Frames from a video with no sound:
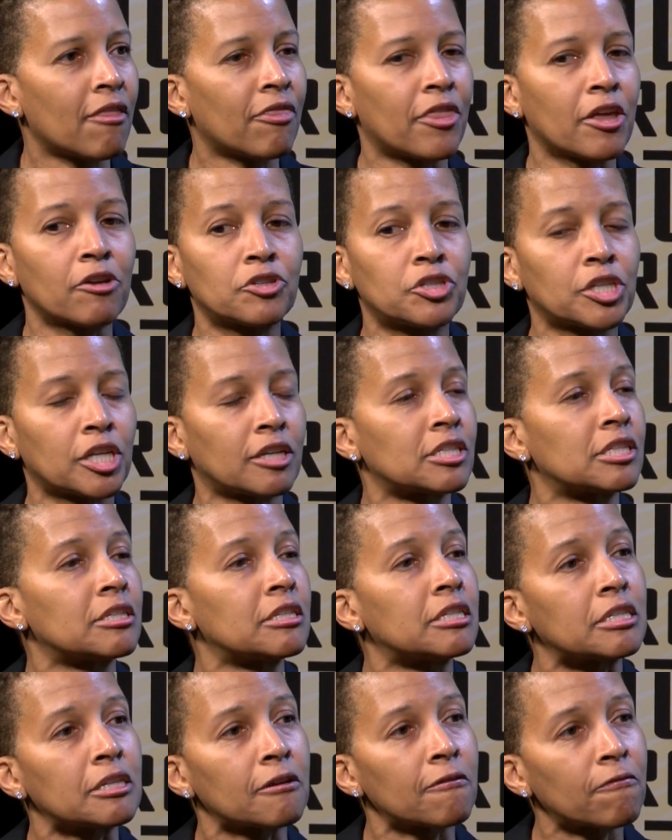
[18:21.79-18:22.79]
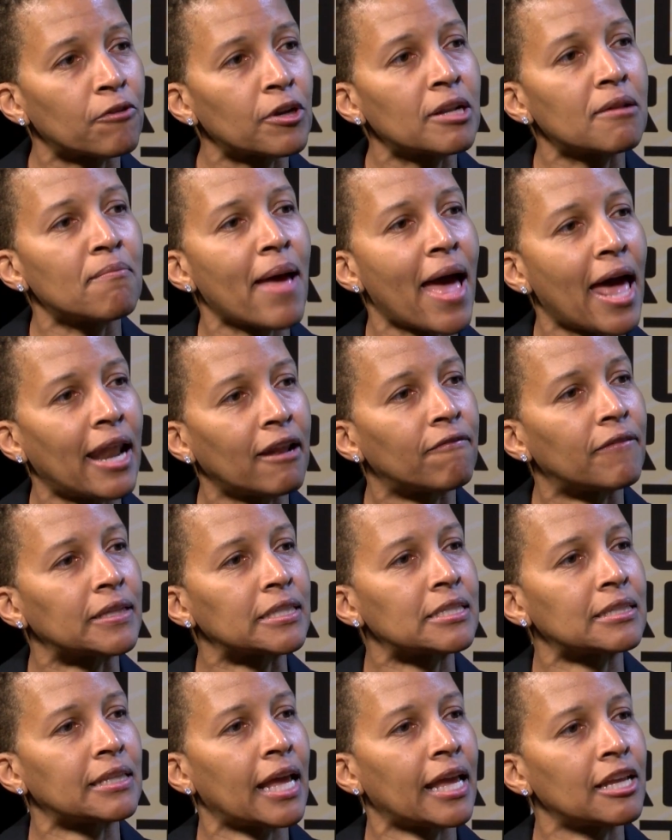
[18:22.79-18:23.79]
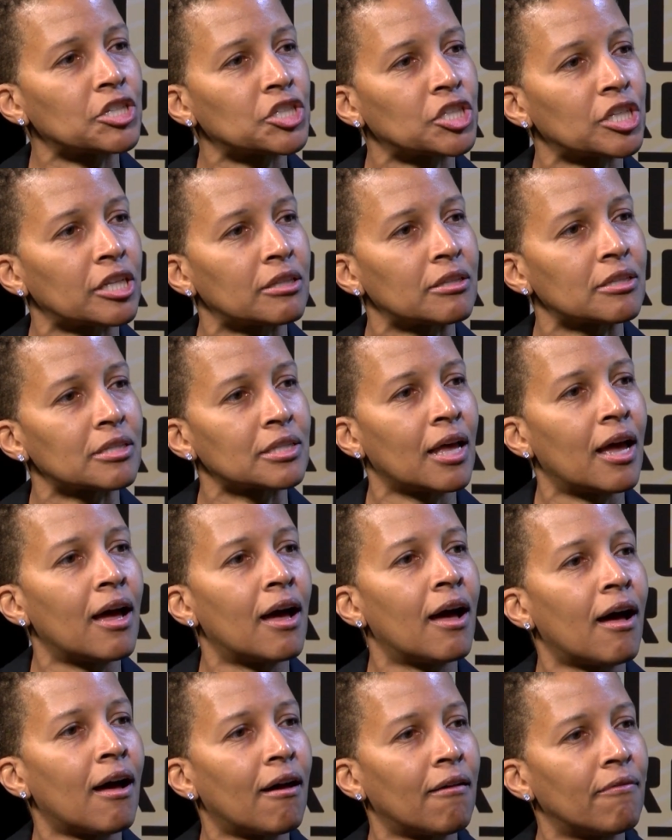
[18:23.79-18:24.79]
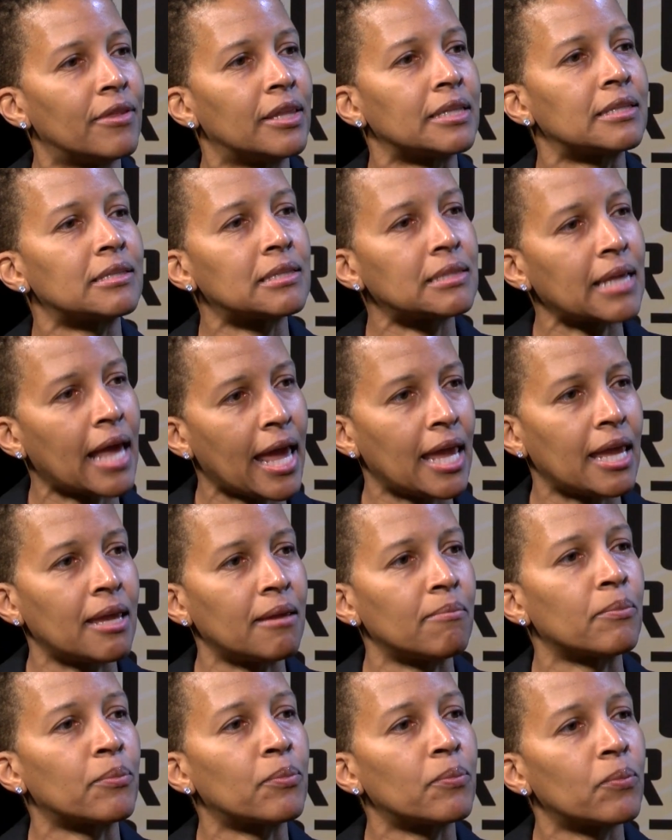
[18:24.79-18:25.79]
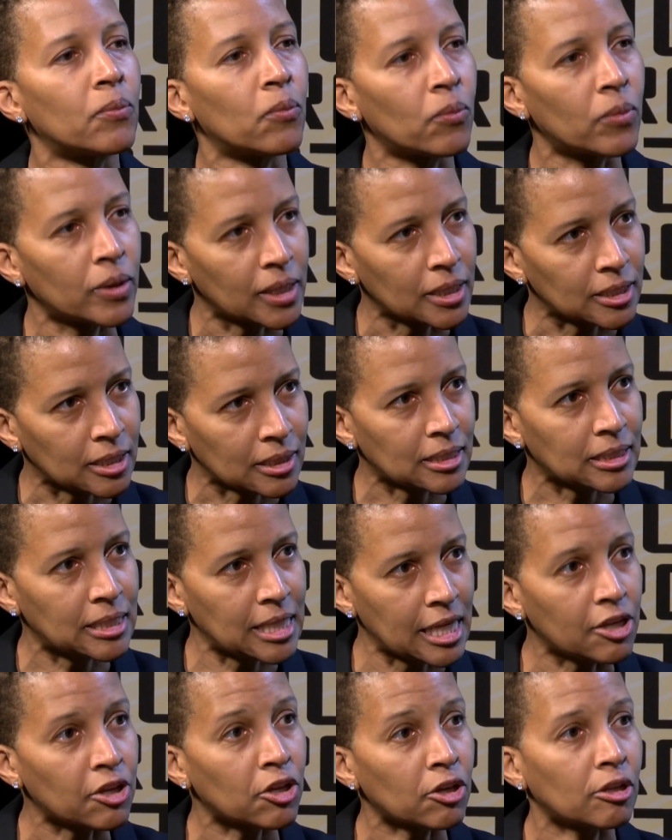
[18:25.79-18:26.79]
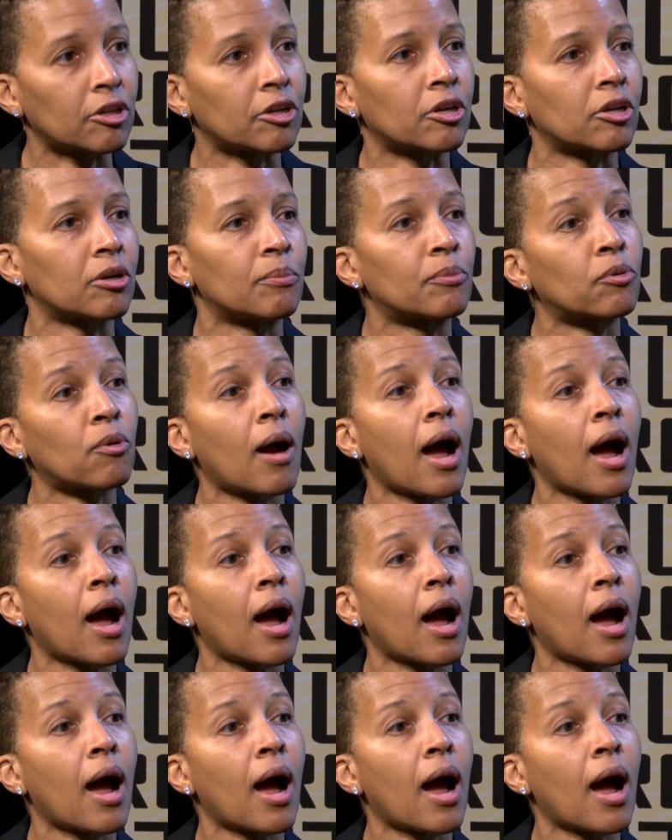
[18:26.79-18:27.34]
They're just different manifestations of the same singular